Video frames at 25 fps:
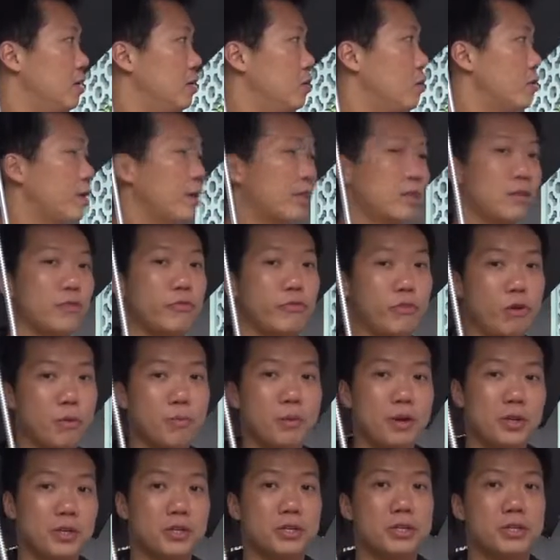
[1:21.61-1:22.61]
Look at the
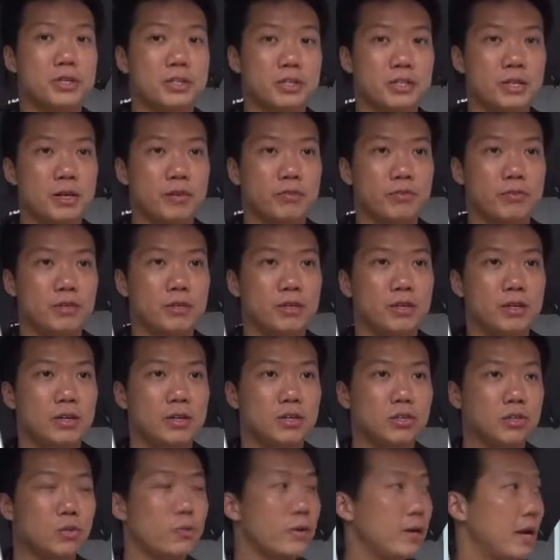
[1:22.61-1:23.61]
formation itself.
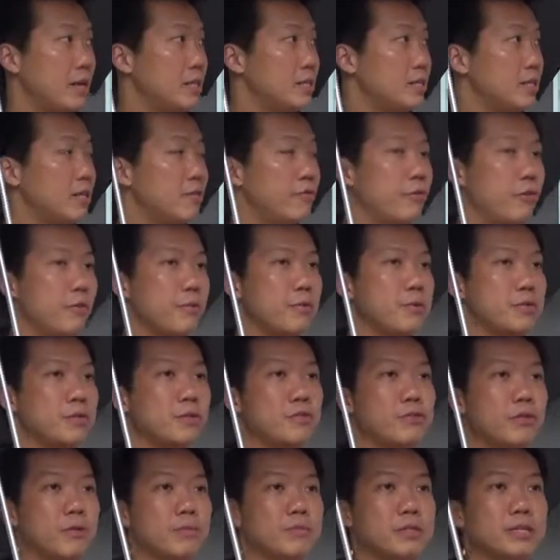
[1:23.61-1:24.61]
So we can't see the
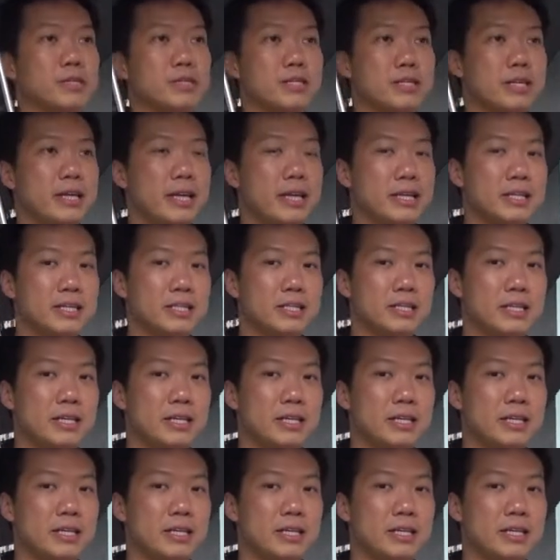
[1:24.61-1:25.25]
formation from just the, in,